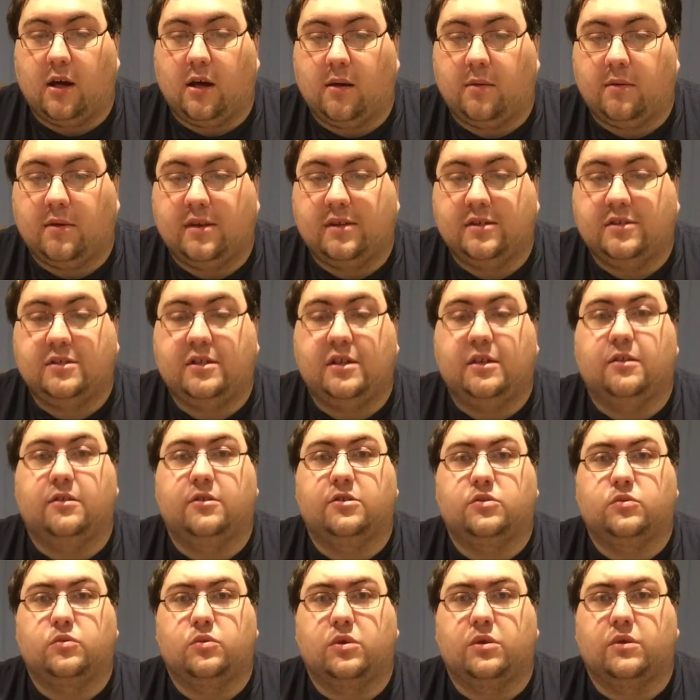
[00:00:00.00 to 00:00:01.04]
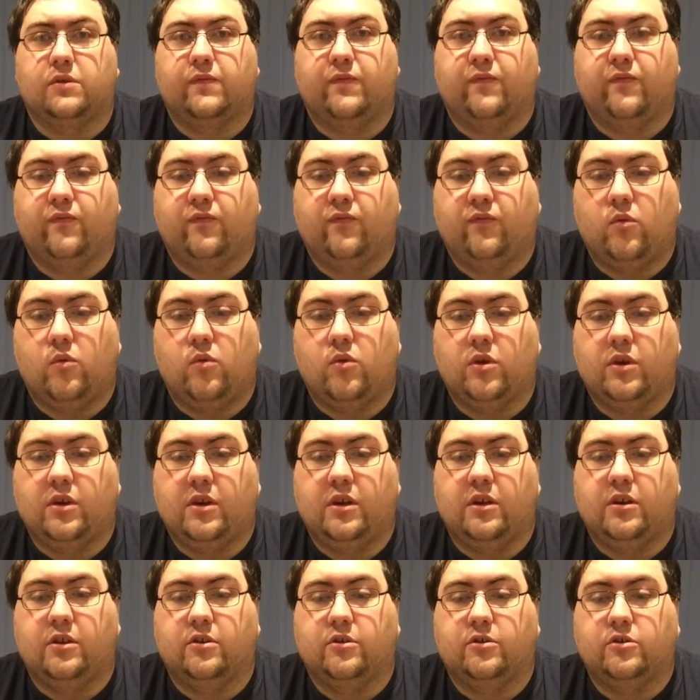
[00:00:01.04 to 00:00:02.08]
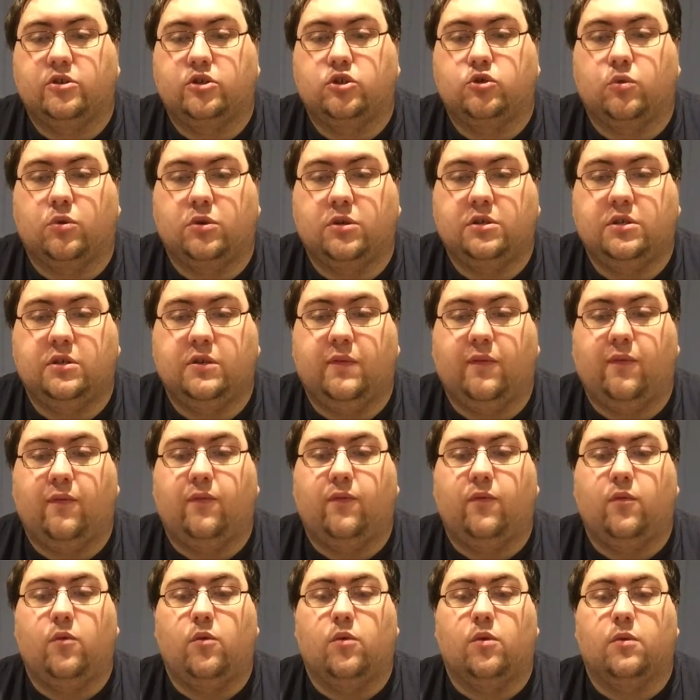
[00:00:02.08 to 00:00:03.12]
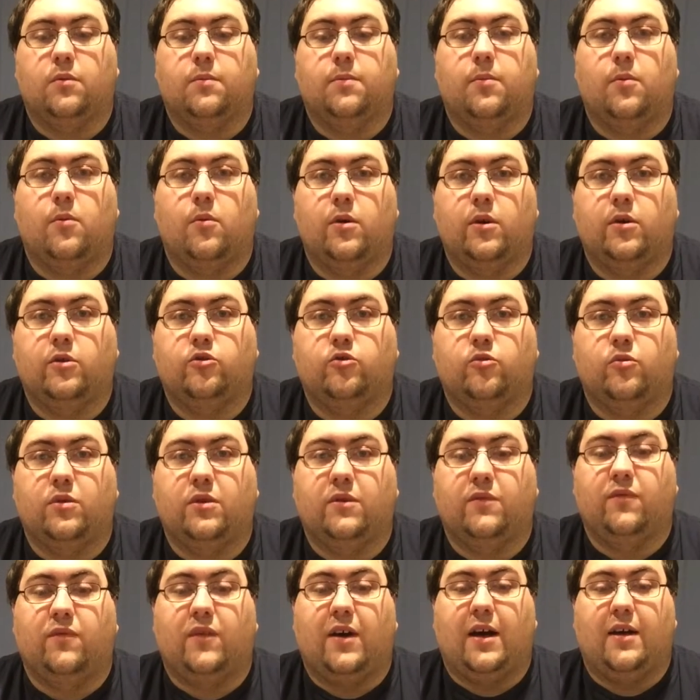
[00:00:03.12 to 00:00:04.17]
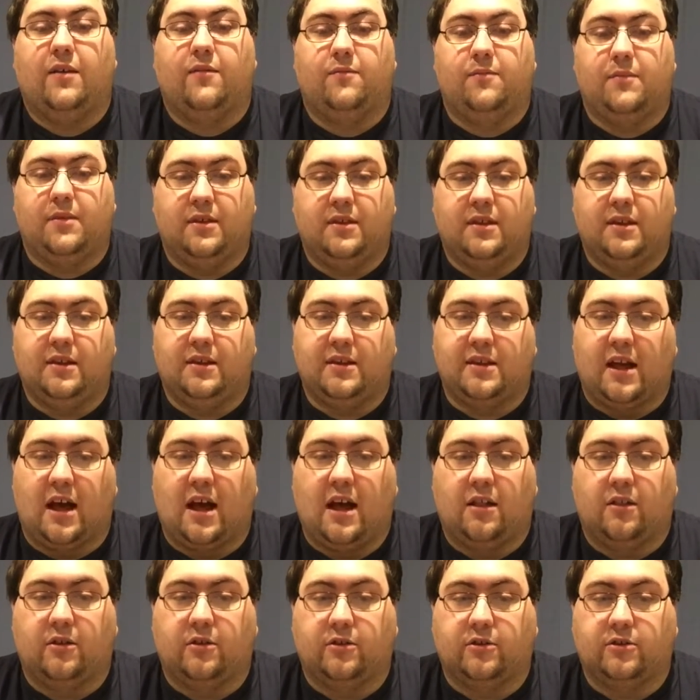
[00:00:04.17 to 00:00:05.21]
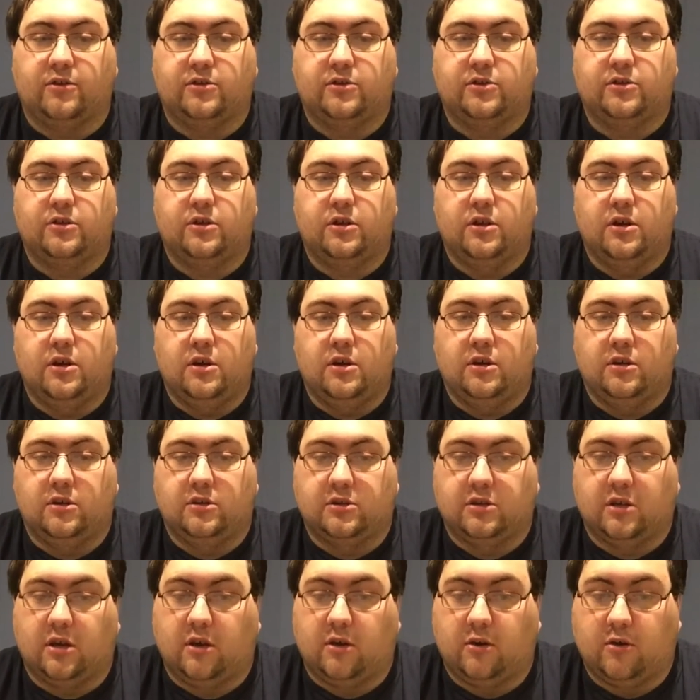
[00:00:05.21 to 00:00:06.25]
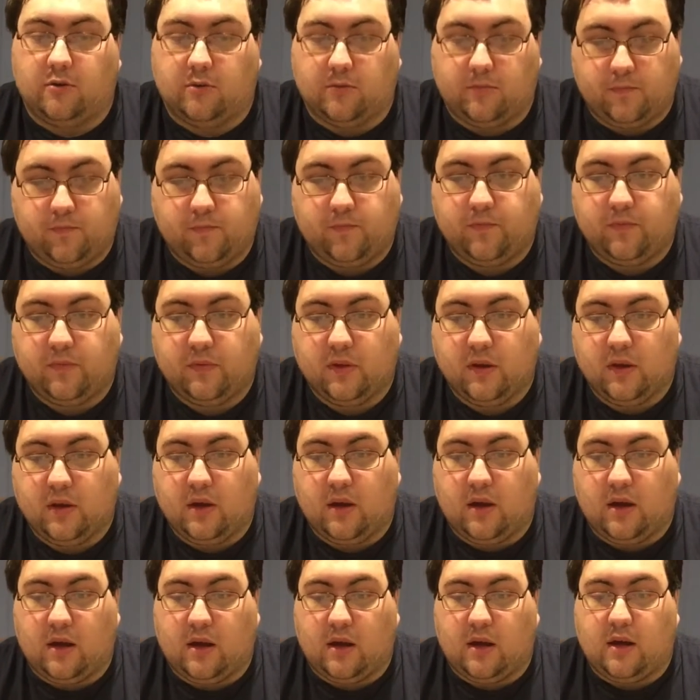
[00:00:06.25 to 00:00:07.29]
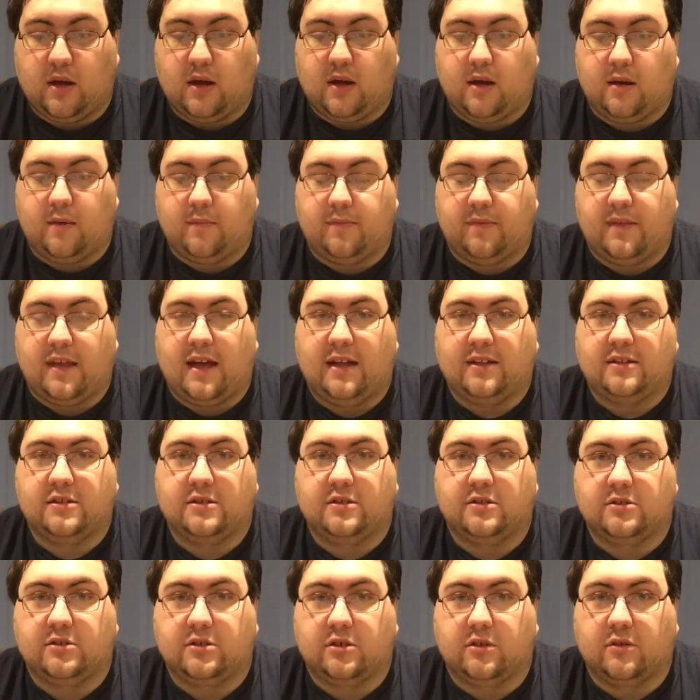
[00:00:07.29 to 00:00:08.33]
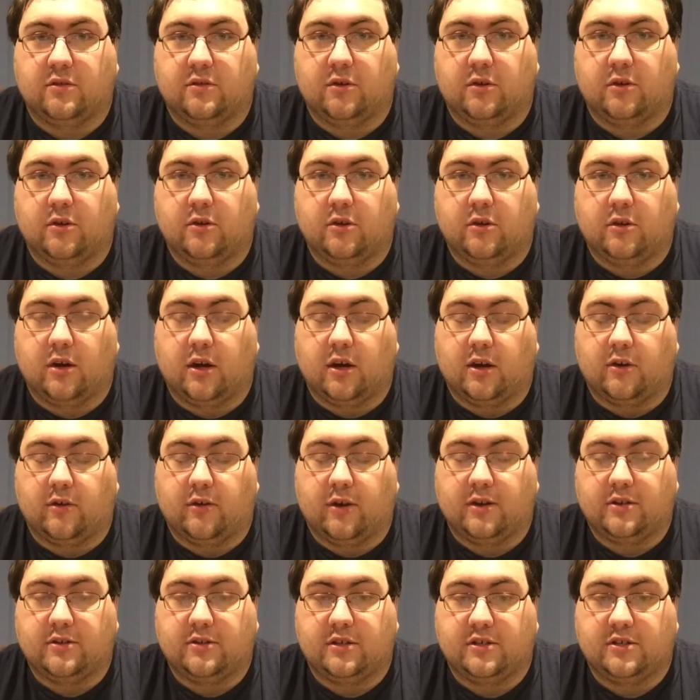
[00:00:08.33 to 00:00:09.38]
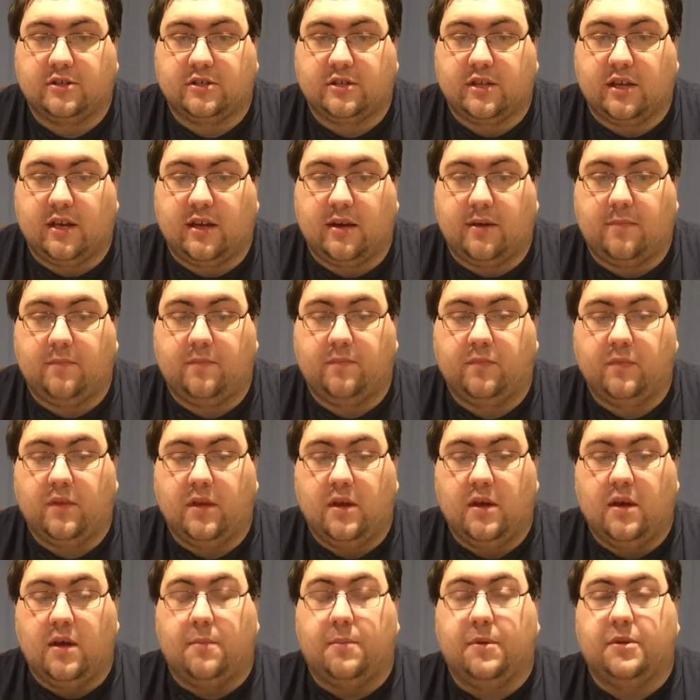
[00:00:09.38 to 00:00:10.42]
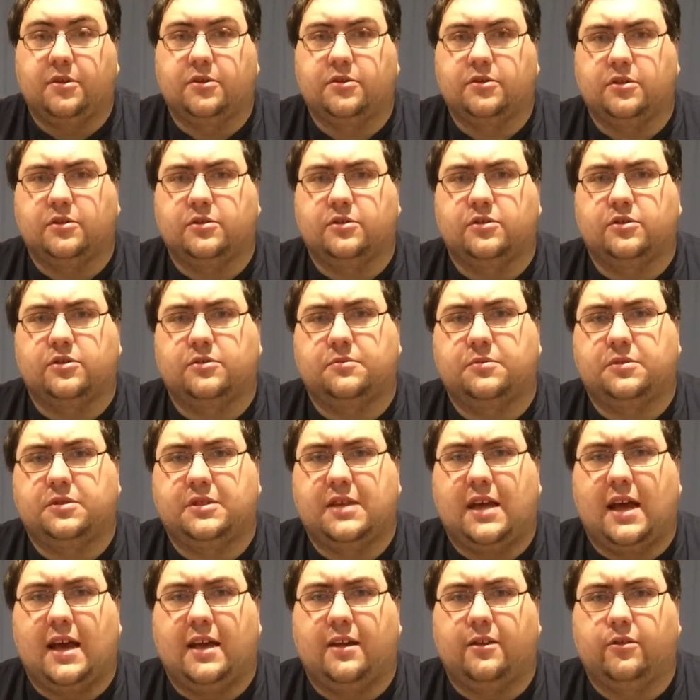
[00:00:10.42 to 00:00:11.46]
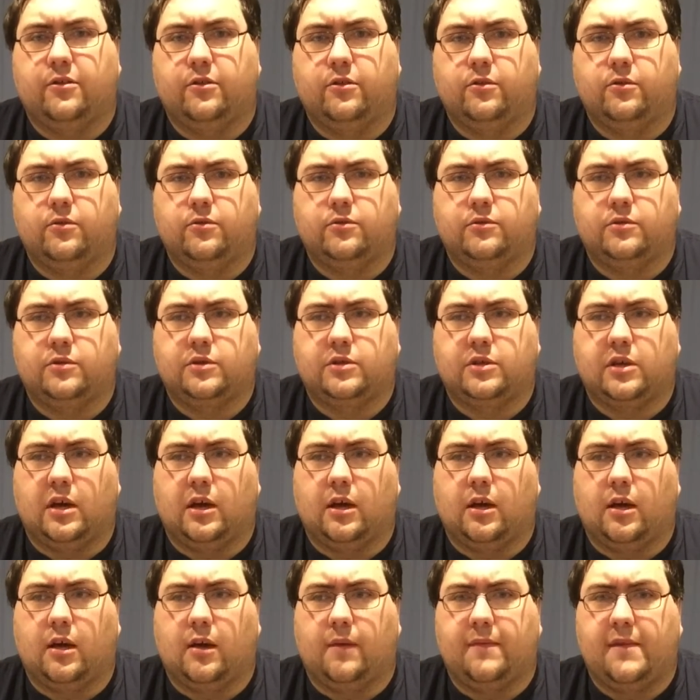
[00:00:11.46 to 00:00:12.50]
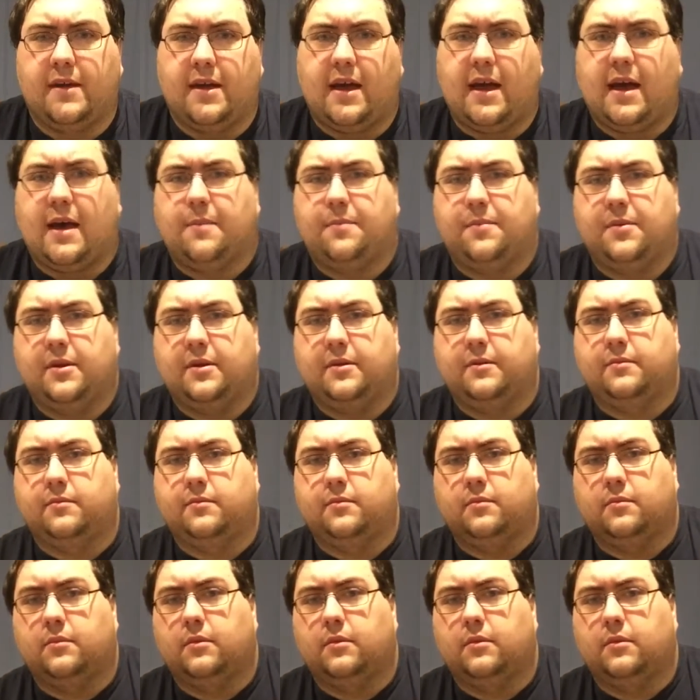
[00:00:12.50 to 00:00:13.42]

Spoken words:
His deal is worth 4 years, $24.25 million. So congratulations to him. But there's also some sad news that happened